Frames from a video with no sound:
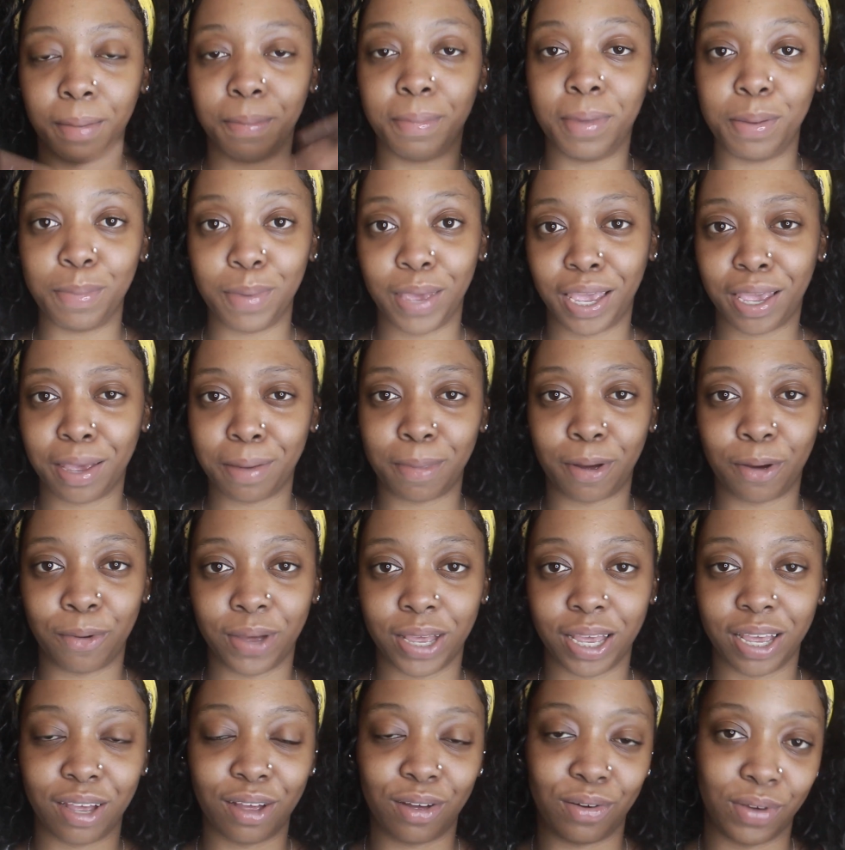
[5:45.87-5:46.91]
making my
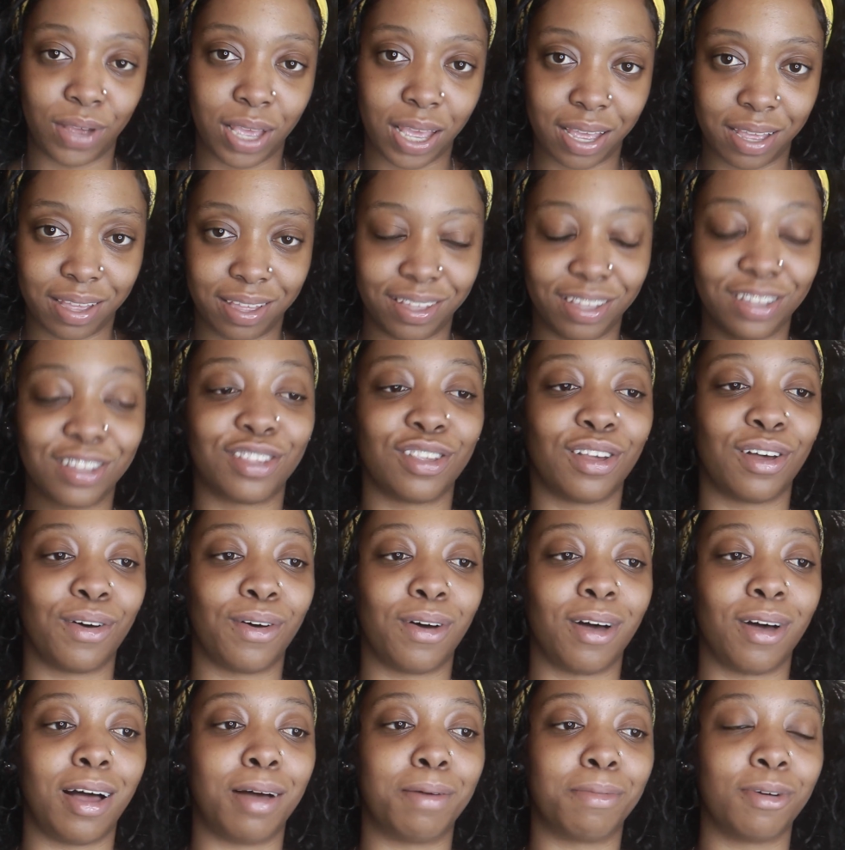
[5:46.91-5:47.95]
wig. Okay,
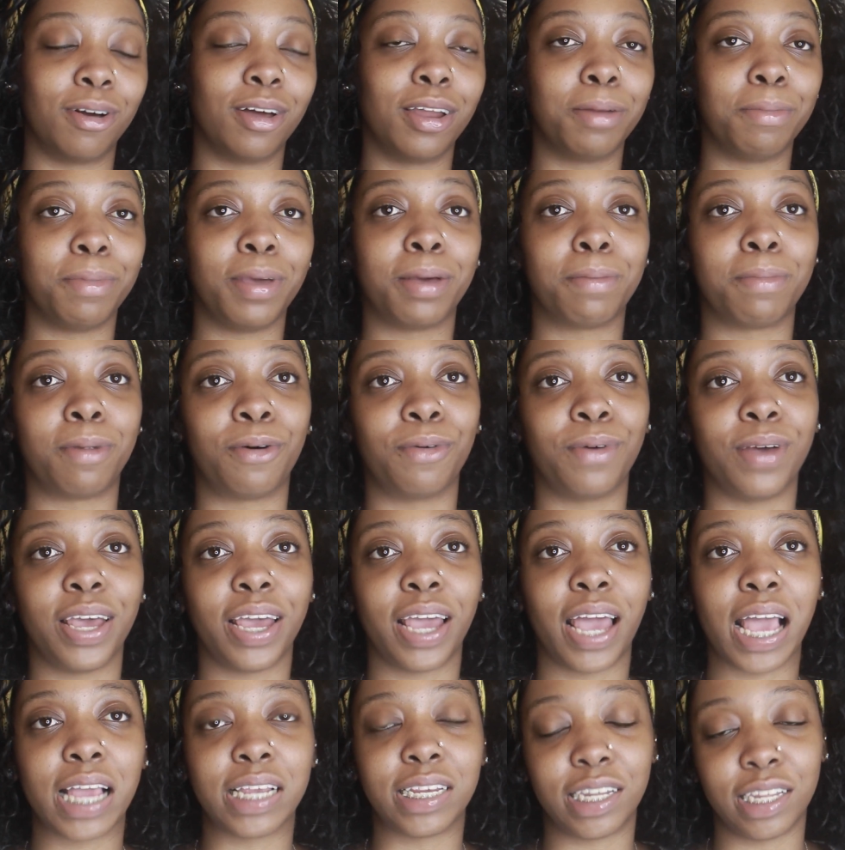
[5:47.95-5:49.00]
so I'm going to make my wig
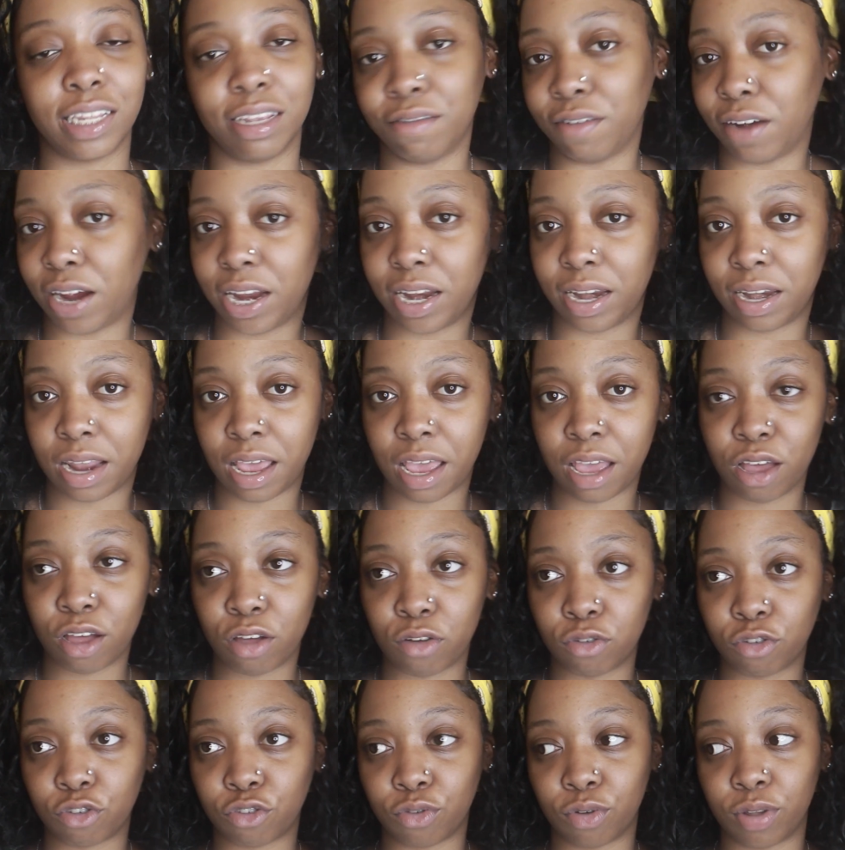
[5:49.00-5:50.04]
actually right
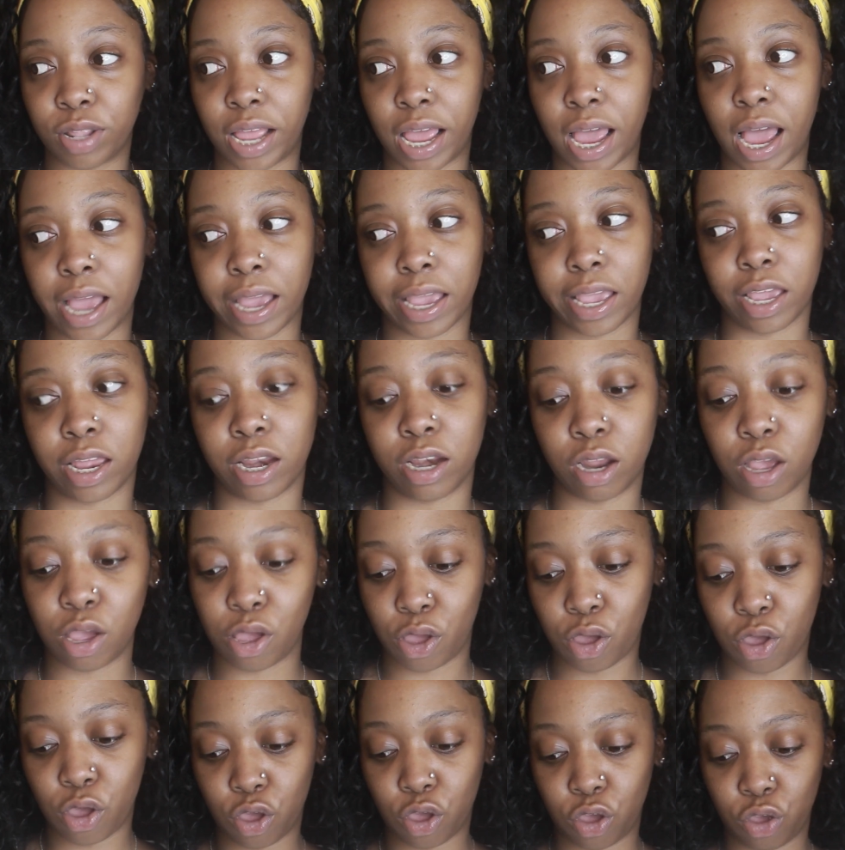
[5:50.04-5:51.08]
now so that I can,
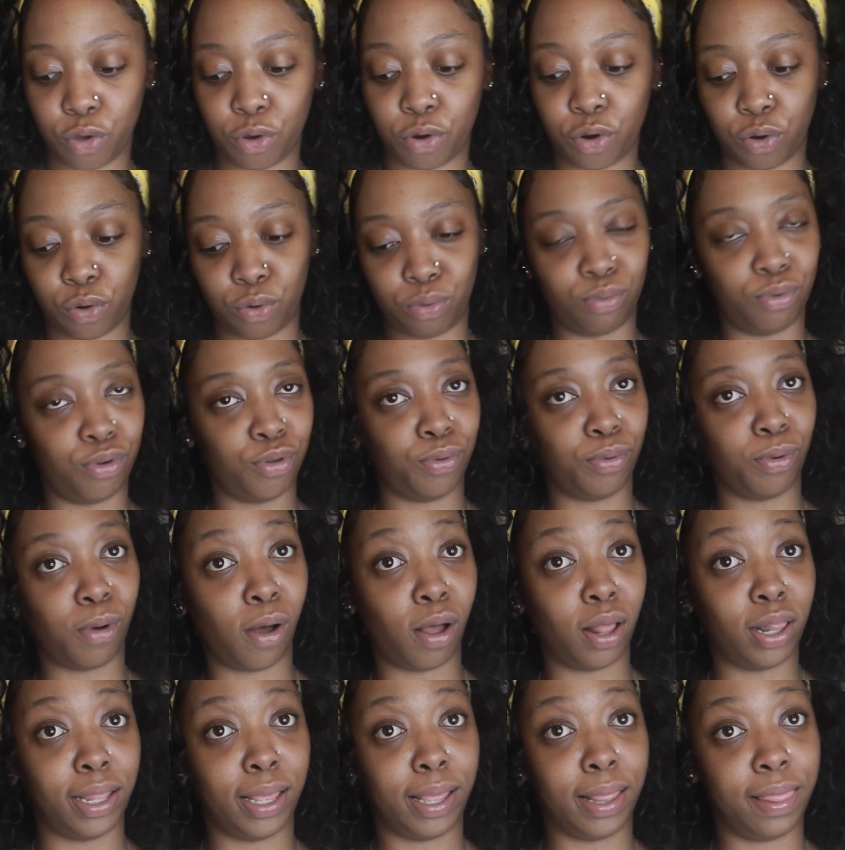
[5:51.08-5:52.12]
you know, do
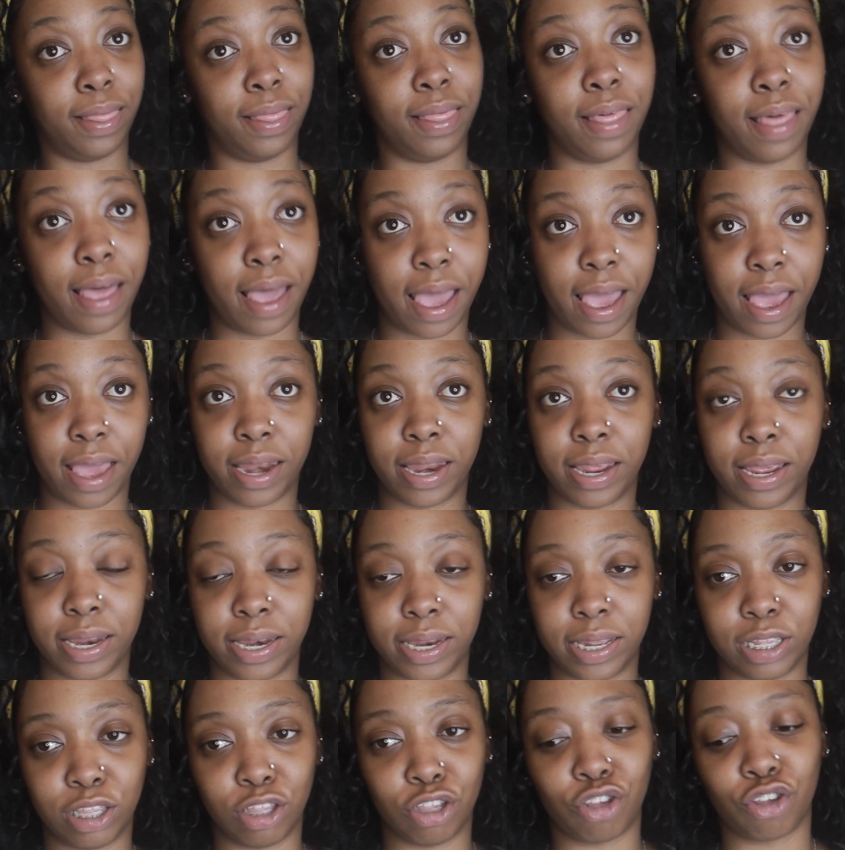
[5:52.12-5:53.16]
all of that
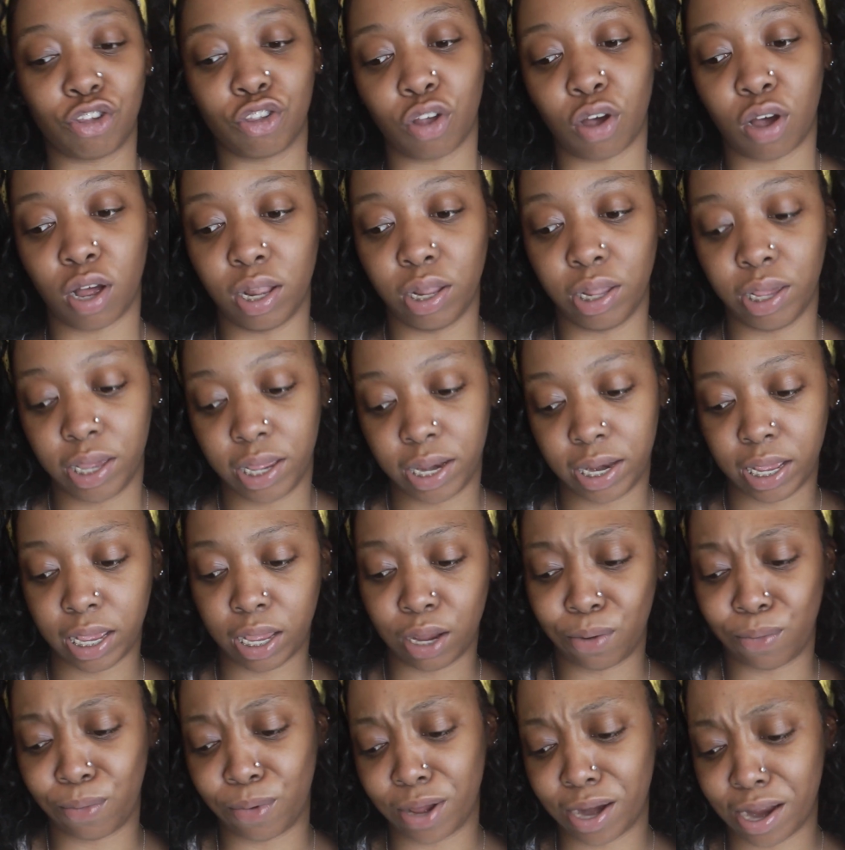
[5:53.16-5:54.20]
and install it
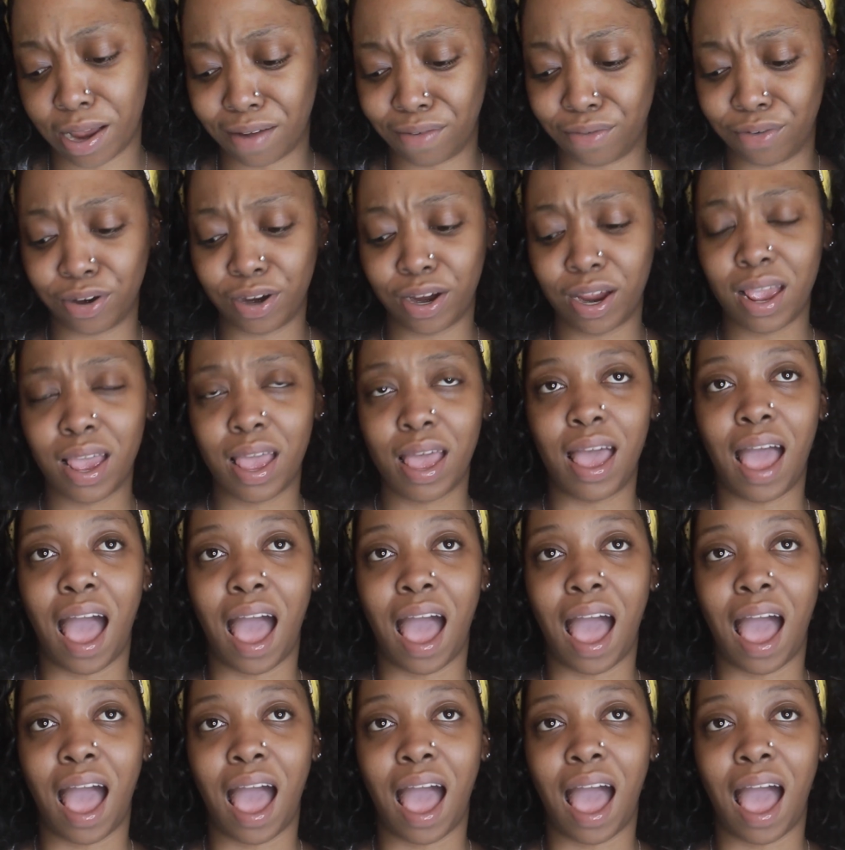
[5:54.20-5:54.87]
and whatever.